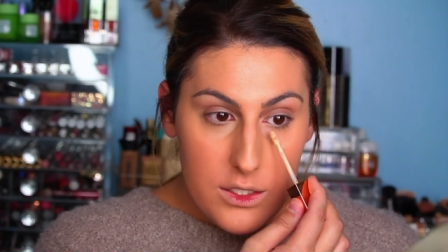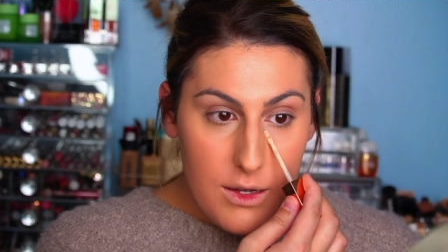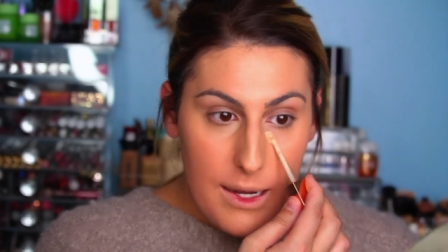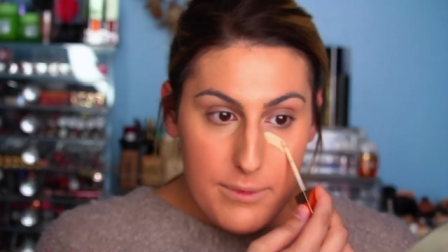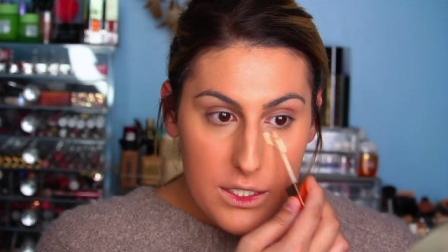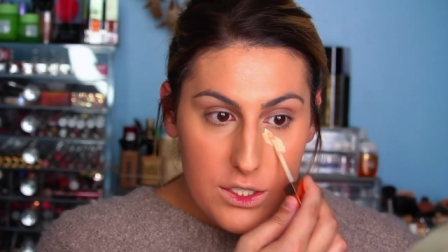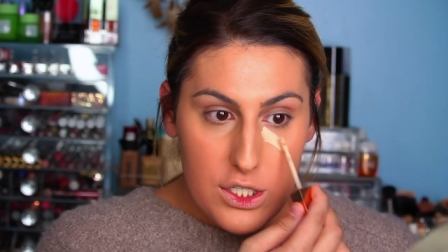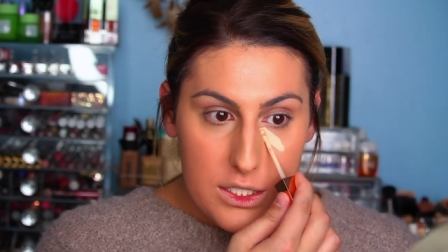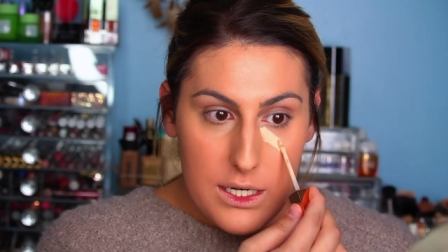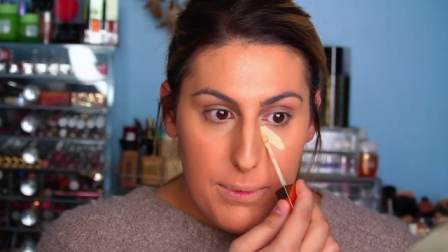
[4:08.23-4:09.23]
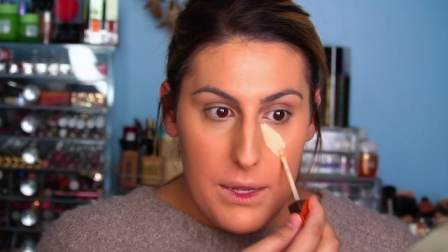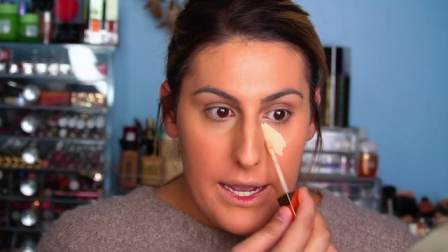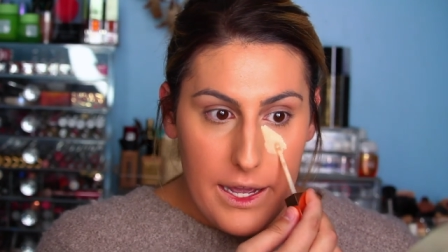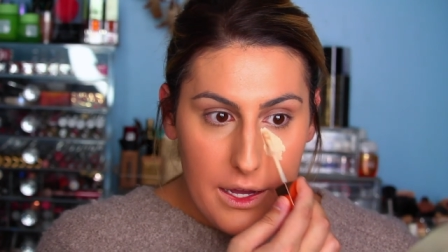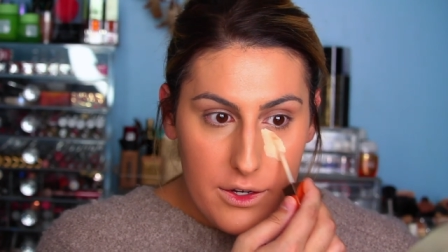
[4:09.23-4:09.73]
So I'm gonna just
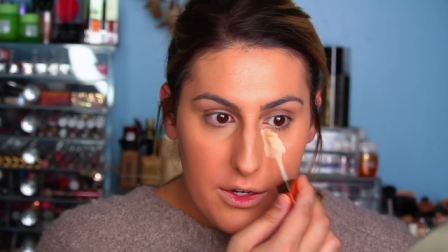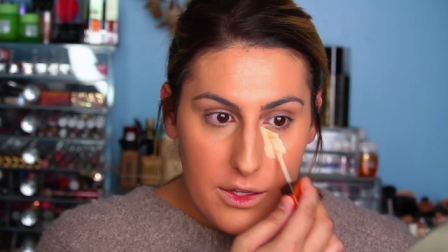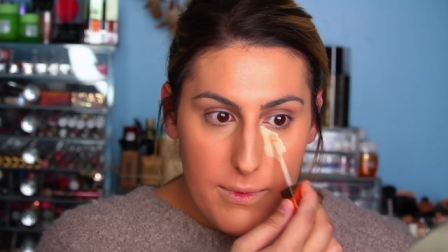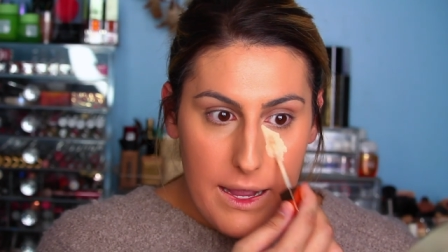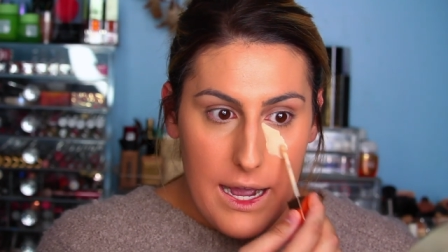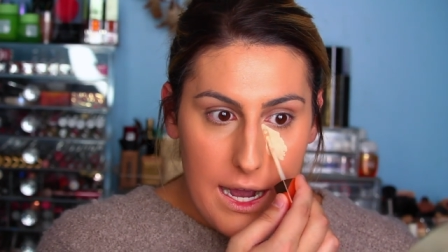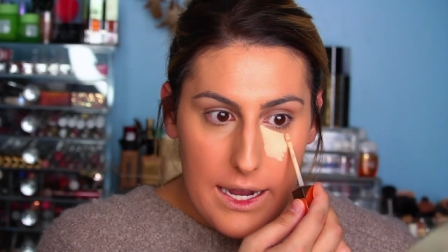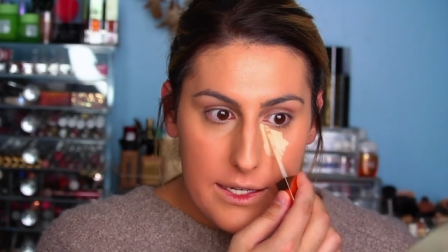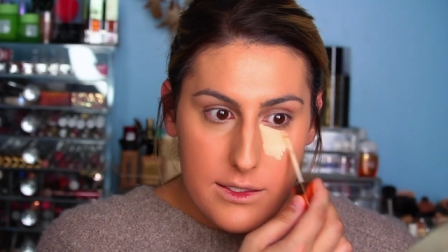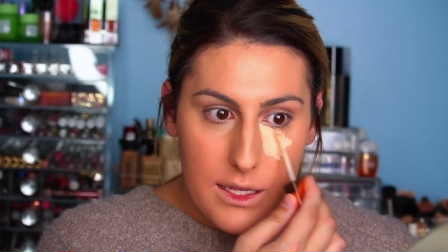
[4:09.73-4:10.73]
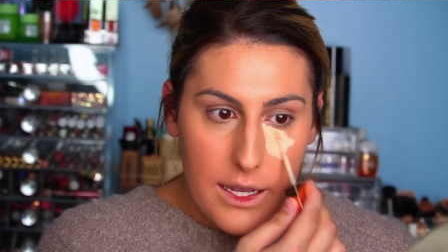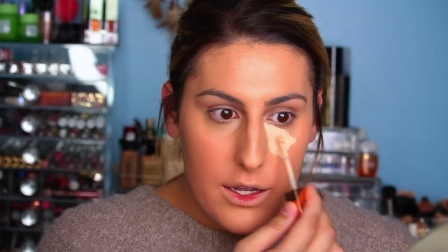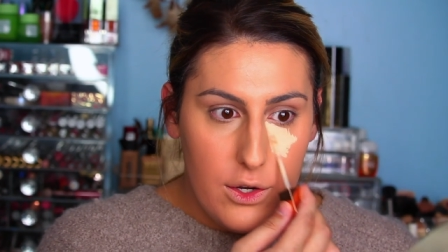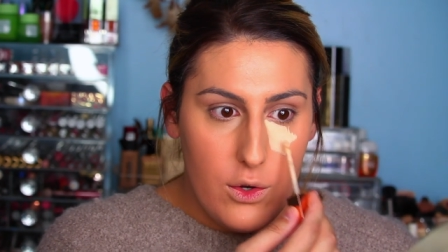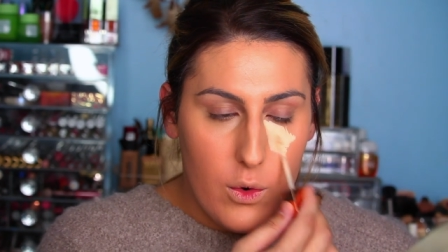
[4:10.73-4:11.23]
apply it underneath my eyes
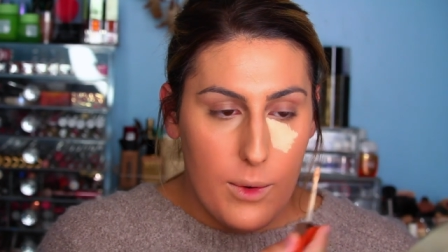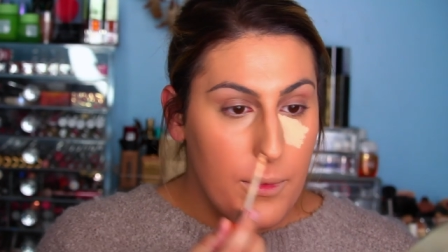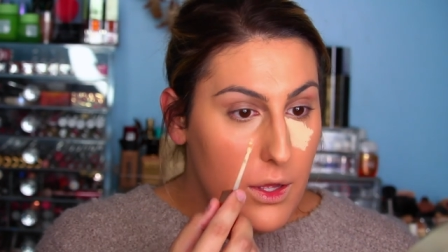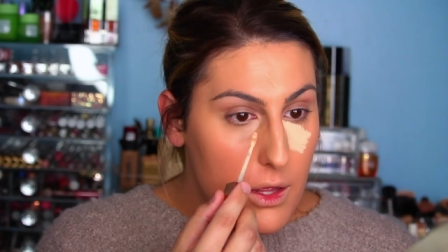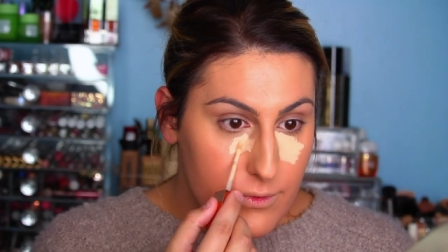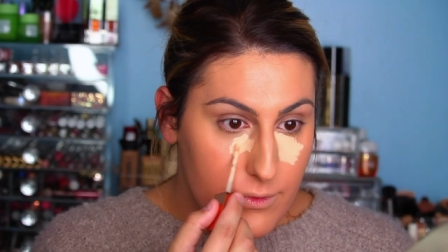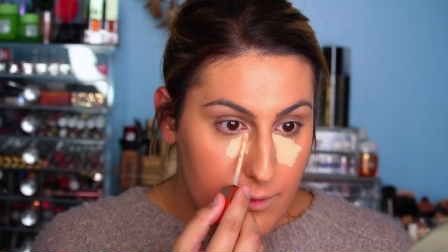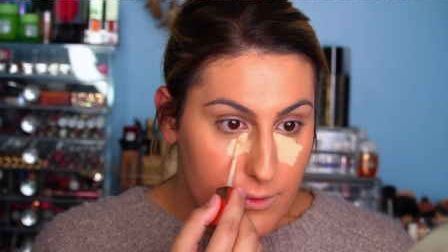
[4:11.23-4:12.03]
like normal,